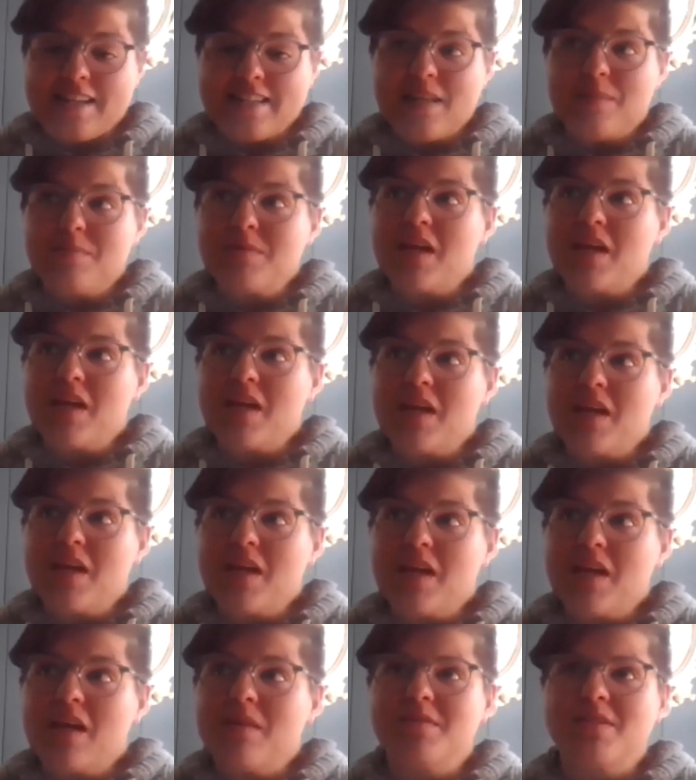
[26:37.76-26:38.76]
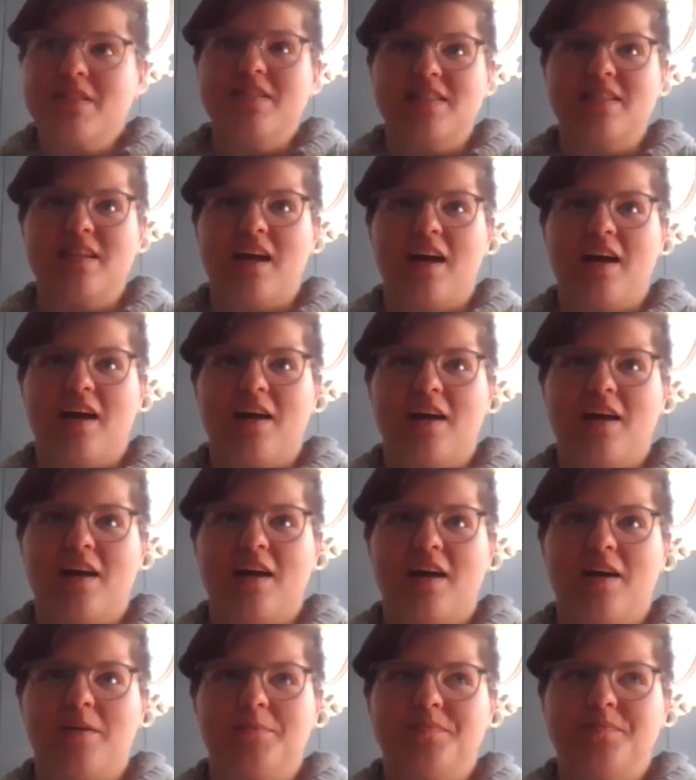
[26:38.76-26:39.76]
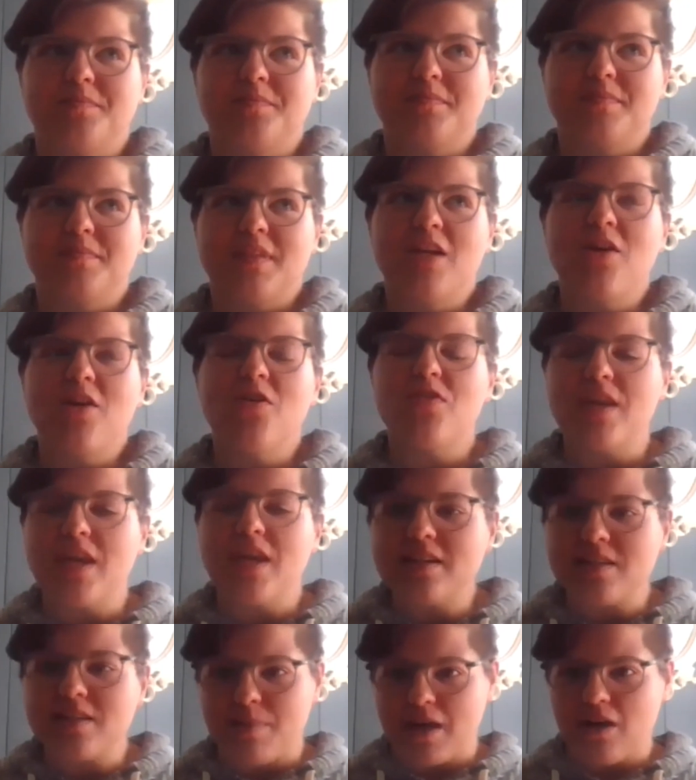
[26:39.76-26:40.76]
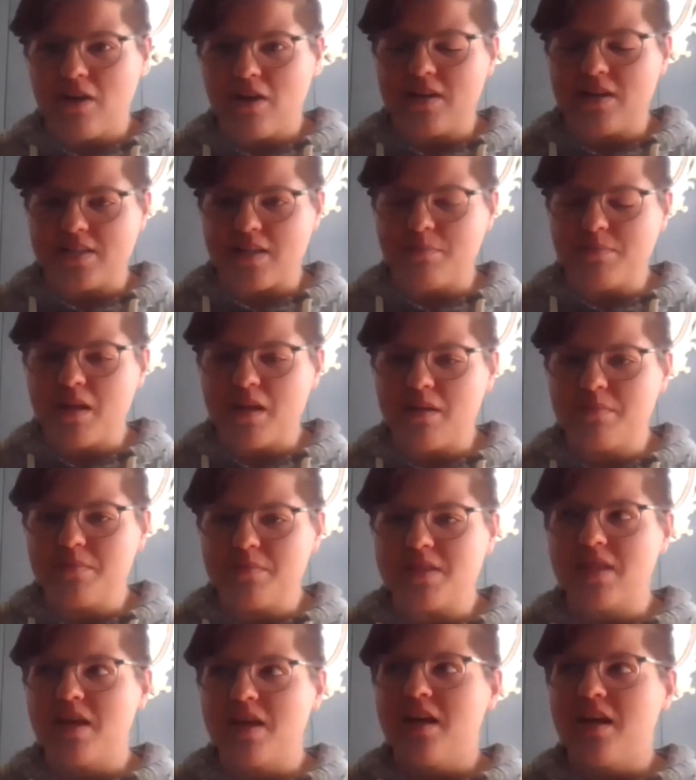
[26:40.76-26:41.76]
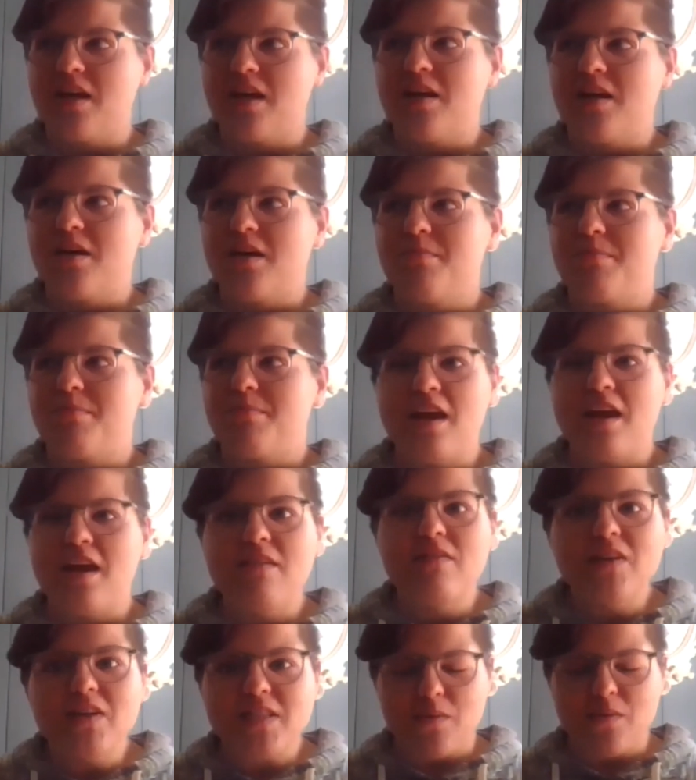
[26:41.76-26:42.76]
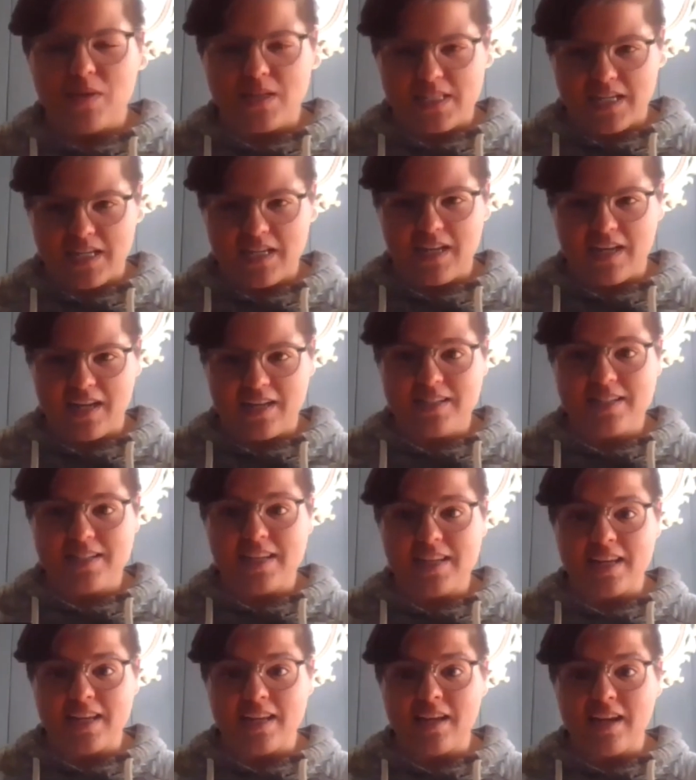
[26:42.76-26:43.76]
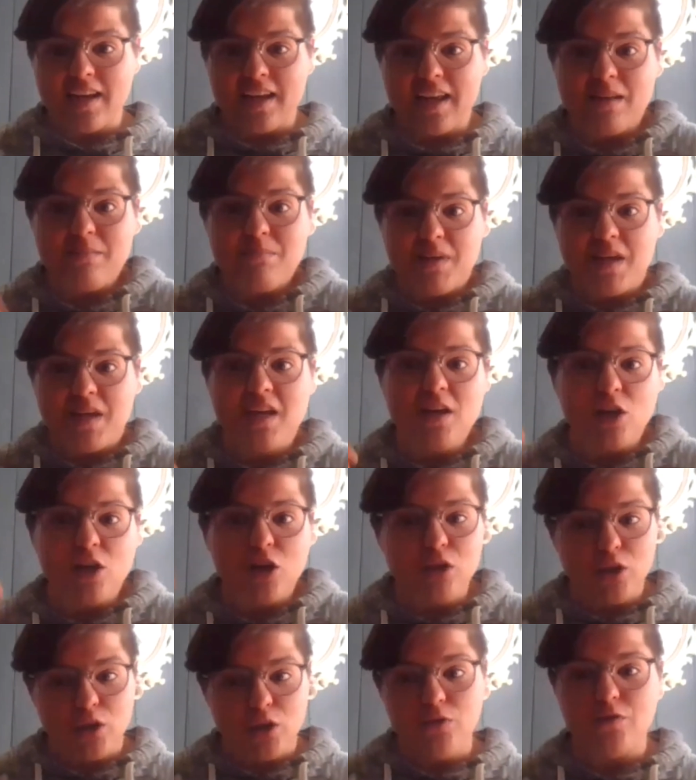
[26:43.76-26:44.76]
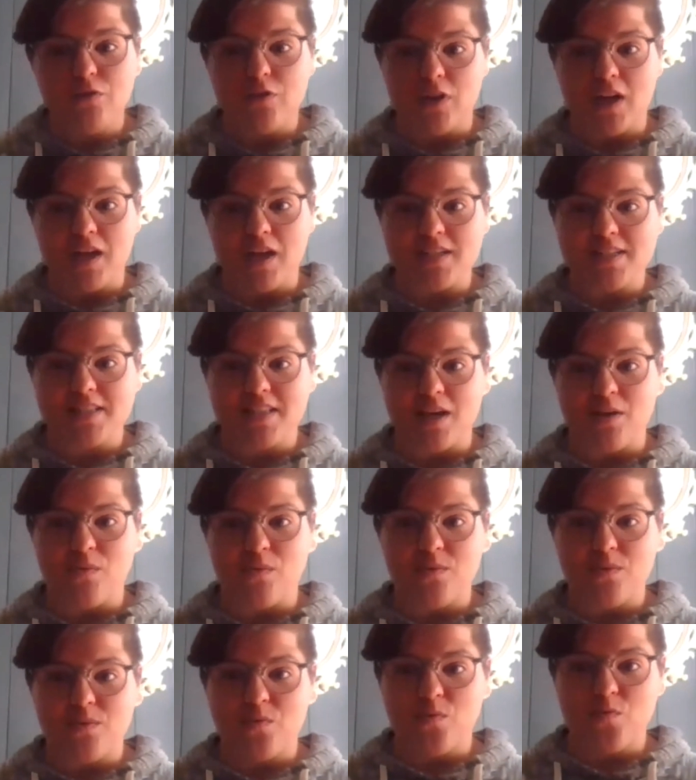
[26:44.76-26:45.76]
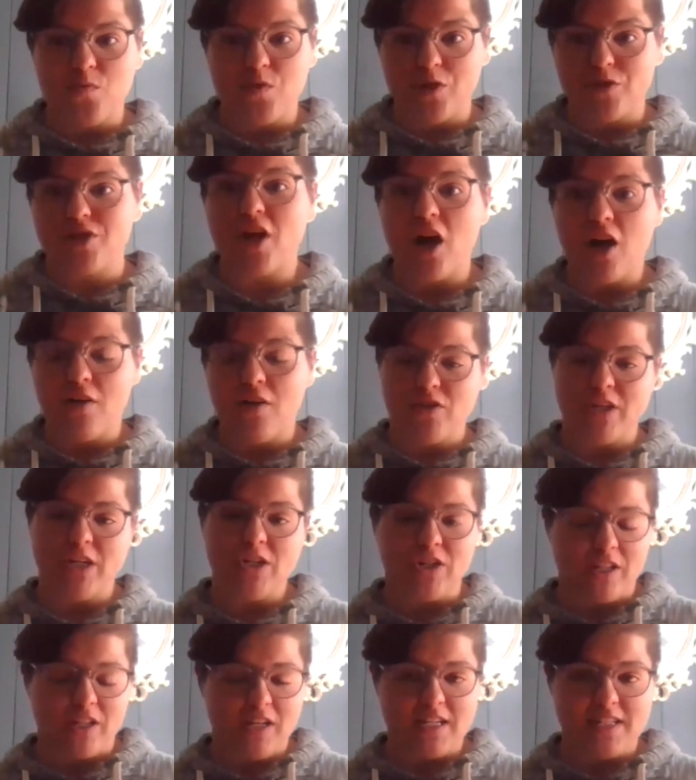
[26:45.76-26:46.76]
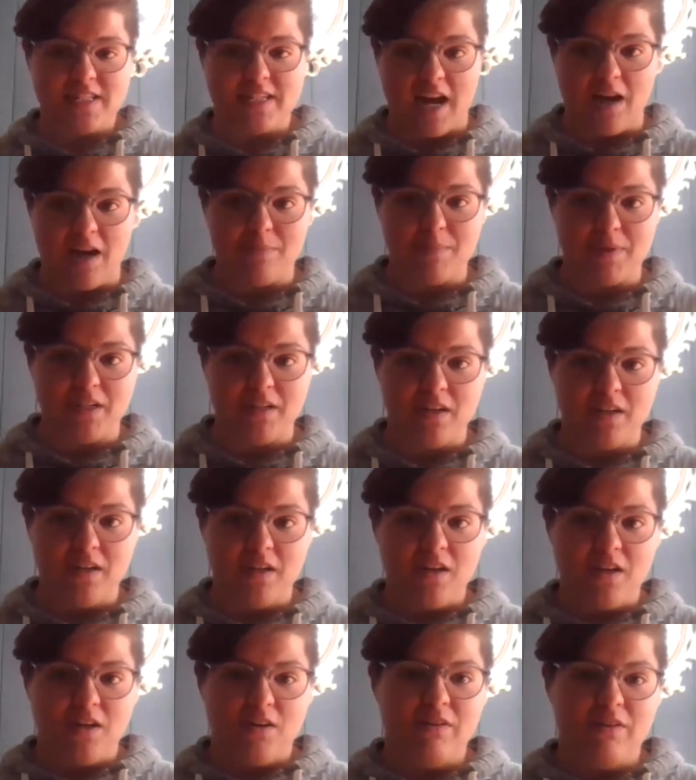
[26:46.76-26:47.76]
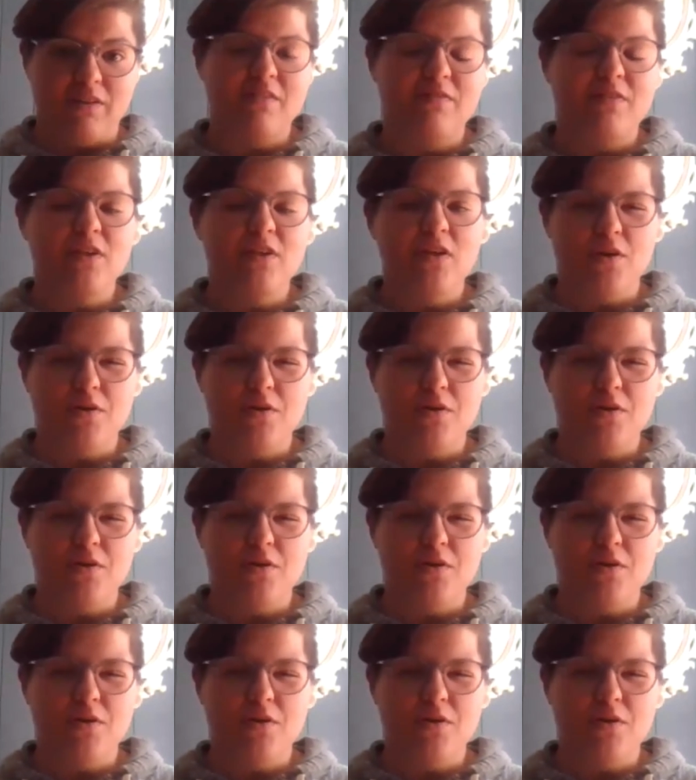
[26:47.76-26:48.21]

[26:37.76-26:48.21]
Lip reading: And sometimes, thinking as a parent, sometimes behaviors that we see in kids can be a clue for us that there's a conversation that needs to happen, right?